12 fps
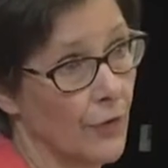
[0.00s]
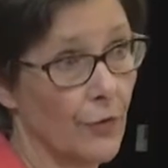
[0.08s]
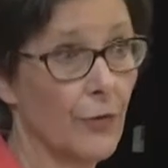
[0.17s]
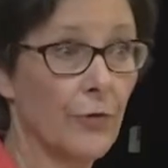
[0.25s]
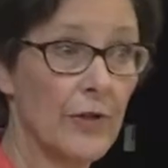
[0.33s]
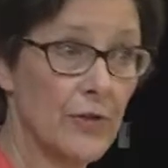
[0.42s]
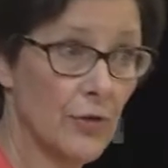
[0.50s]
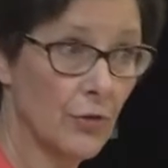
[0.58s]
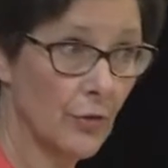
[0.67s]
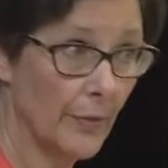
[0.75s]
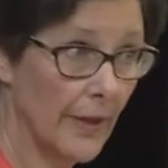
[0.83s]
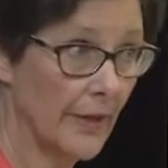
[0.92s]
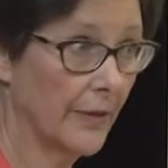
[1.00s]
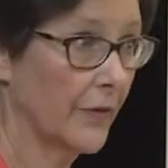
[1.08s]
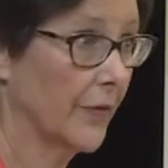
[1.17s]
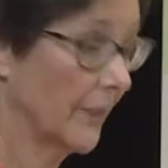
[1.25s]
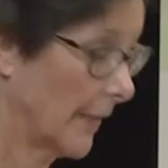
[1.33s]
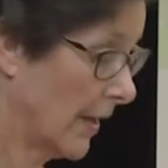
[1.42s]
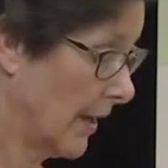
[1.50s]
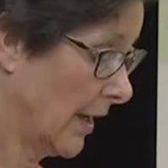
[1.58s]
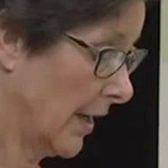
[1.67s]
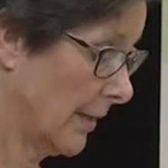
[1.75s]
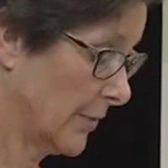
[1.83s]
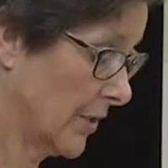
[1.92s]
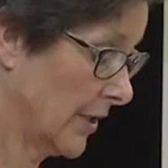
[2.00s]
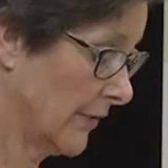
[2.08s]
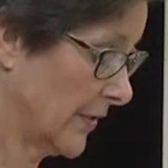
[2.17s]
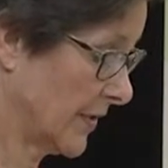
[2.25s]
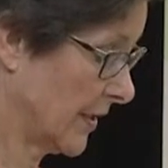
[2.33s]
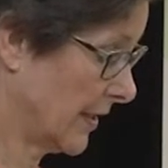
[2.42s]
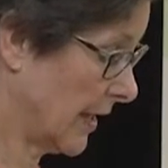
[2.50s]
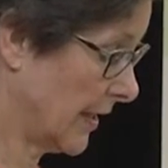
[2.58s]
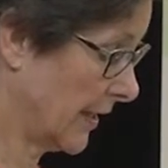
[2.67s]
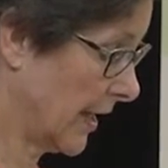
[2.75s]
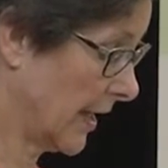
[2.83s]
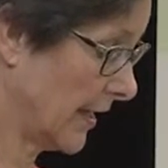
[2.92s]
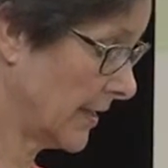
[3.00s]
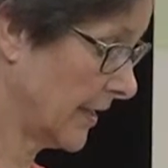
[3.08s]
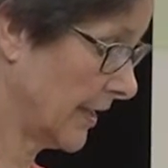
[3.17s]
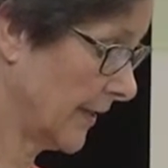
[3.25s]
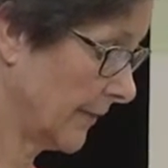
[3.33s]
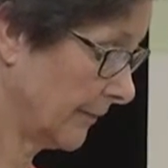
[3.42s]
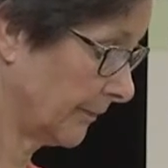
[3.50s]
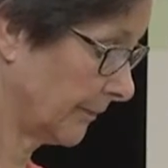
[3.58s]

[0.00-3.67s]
of free school meals to give us an idea